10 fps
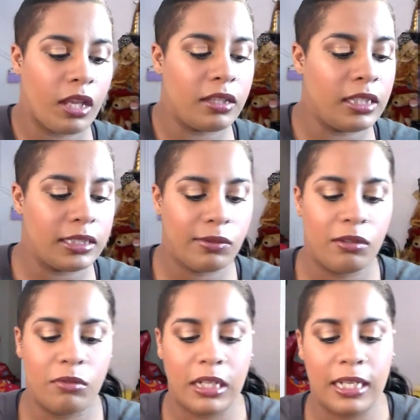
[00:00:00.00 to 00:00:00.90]
And this
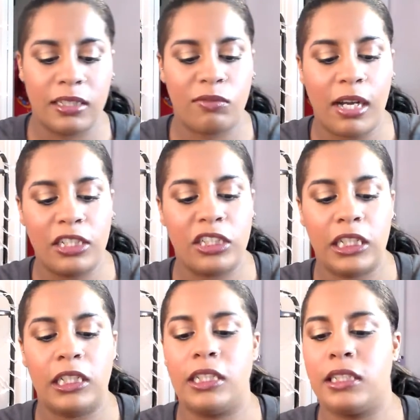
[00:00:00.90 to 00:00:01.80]
one, when I swatch
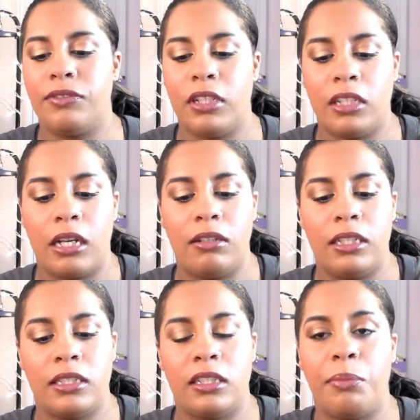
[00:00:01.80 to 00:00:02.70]
it, it doesn't even look how it
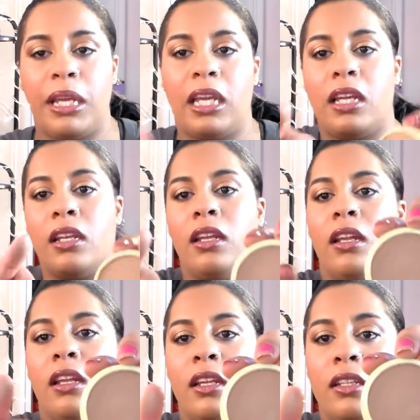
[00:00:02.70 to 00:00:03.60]
does in the pan
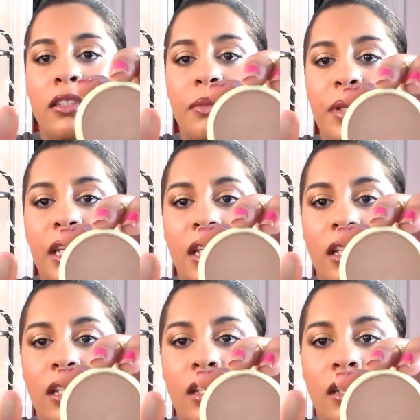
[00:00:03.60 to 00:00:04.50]
to
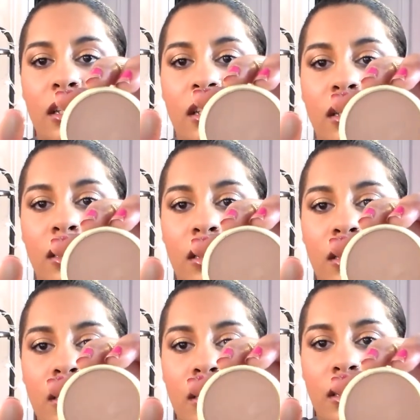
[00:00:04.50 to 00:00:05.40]
me.
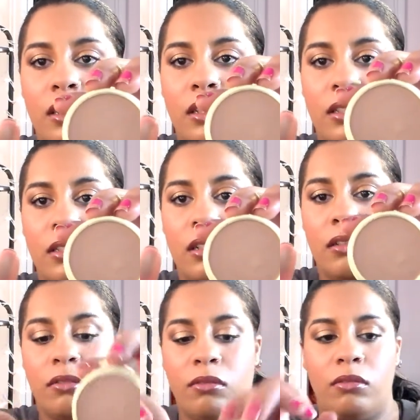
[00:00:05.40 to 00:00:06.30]

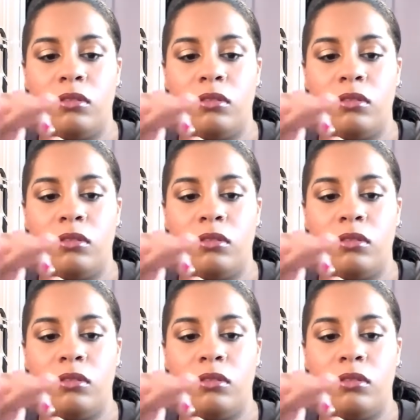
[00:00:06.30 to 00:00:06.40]
So